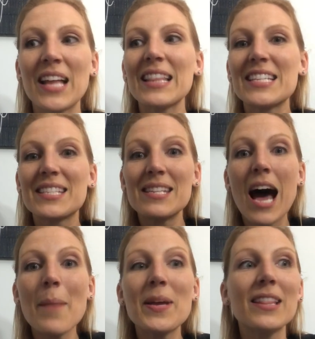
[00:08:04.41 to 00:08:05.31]
Let's
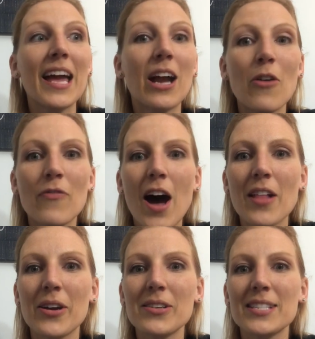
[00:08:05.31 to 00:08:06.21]
not be like our
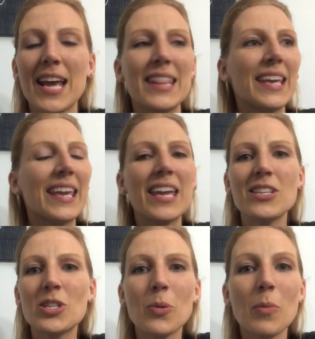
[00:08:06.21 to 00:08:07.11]
fathers, the
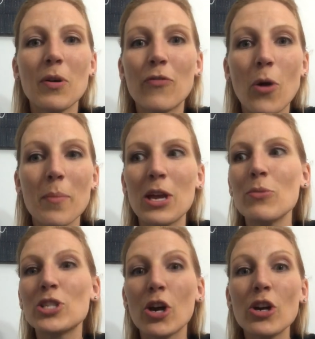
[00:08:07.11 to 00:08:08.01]
kings who were before me,
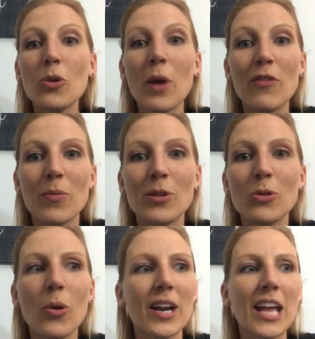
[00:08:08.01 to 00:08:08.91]
who turned away from the
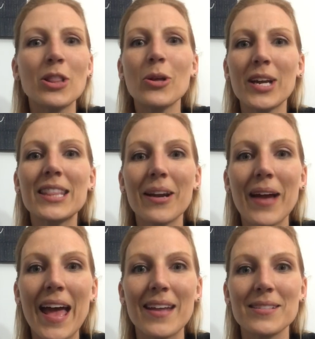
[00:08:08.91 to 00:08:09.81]
Lord and look at
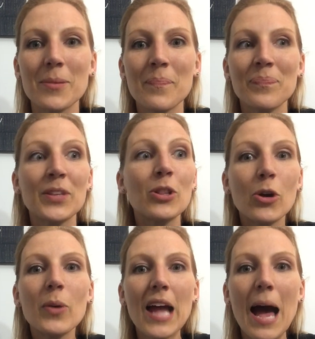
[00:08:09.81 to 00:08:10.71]
their end.
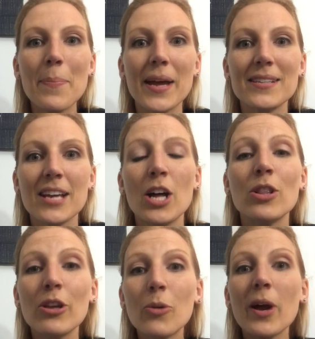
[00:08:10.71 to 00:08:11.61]
Look what happened.
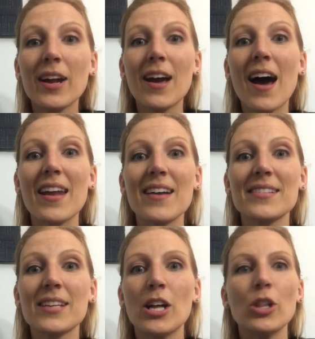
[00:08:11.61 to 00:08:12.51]
Look where it got
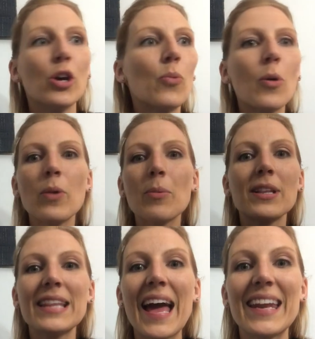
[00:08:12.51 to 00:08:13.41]
us. Look what we were
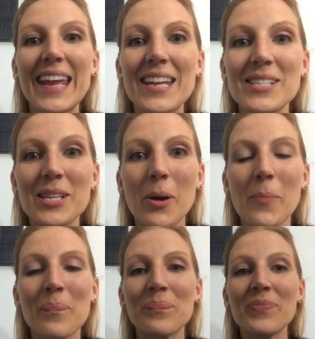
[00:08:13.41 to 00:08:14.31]
led into.
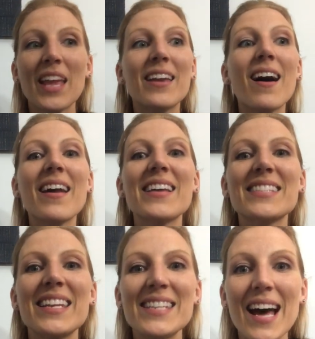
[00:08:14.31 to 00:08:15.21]
It got
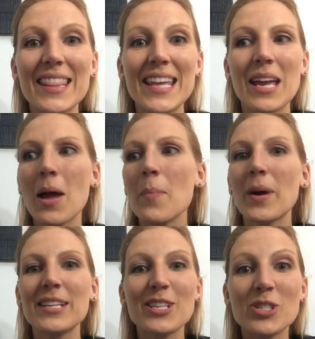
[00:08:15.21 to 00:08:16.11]
us nothing
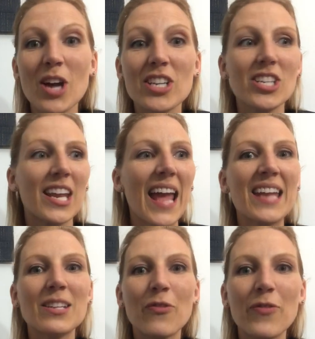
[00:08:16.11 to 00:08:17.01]
but destruction
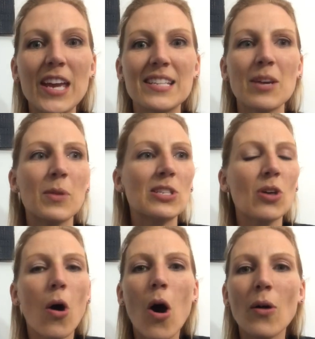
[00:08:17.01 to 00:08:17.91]
and defeat. And we
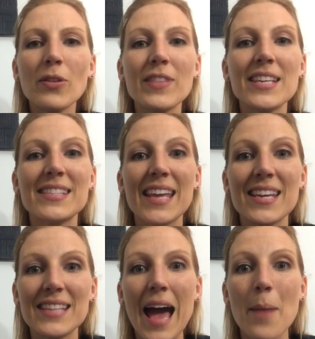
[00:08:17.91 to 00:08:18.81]
saw all of these
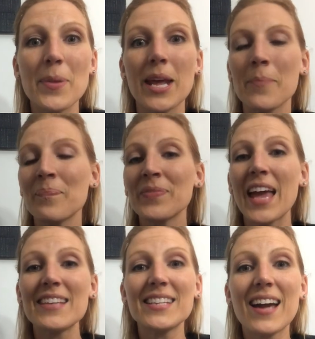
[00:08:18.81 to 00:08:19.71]
things happening.
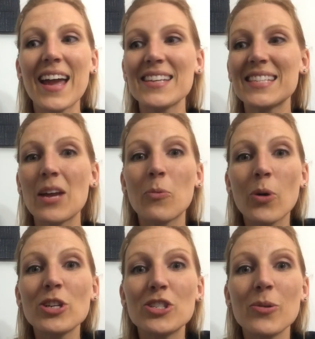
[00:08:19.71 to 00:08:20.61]
Hezekiah is saying,
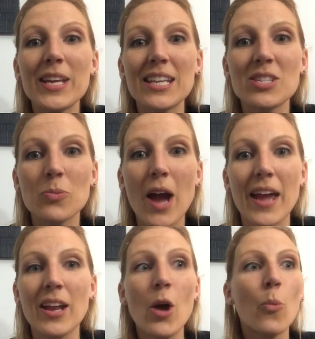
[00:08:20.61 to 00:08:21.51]
We're doing this
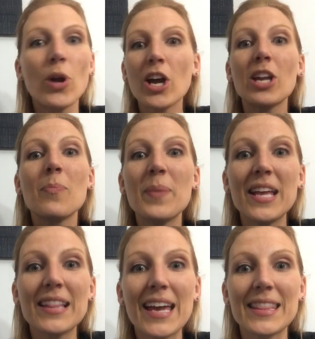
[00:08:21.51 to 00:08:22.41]
right. We're not going to
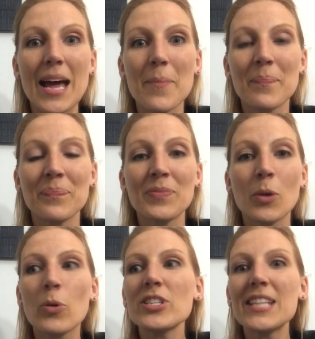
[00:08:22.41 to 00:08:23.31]
be like them.
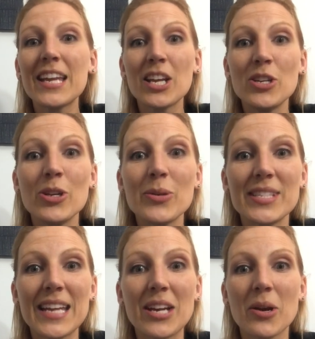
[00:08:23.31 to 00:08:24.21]
We're setting a new
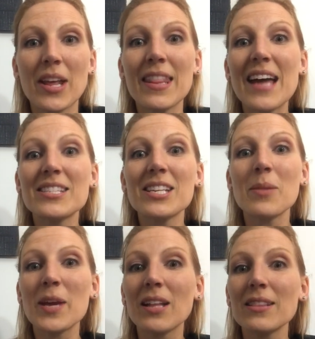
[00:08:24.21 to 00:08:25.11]
standard, and that's going
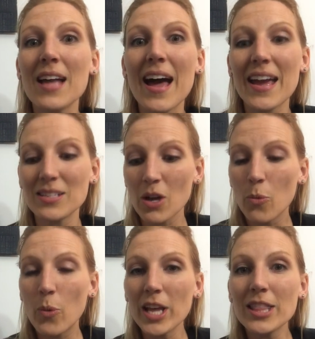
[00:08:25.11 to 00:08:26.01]
to be aligned
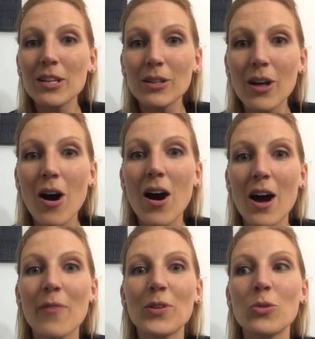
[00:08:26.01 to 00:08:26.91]
with the law
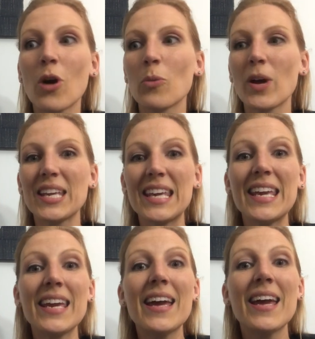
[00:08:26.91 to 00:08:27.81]
of the Lord, what
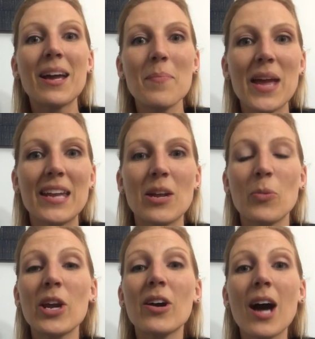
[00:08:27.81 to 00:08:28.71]
He commanded.
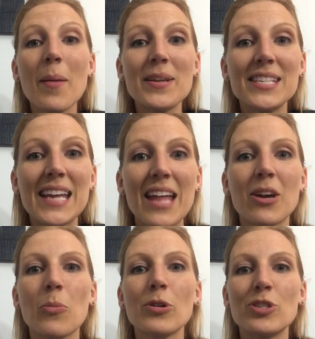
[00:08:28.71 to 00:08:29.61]
We are coming
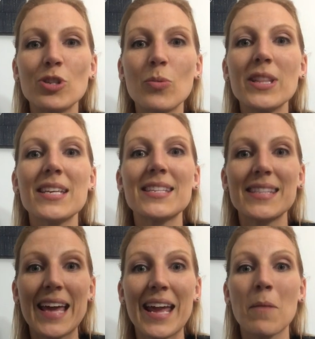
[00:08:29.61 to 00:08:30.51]
together. We're doing this
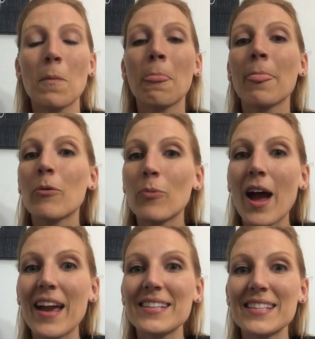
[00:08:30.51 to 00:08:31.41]
thing
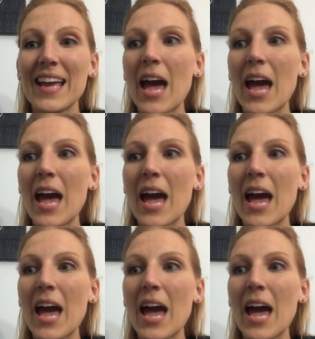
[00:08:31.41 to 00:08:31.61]
right.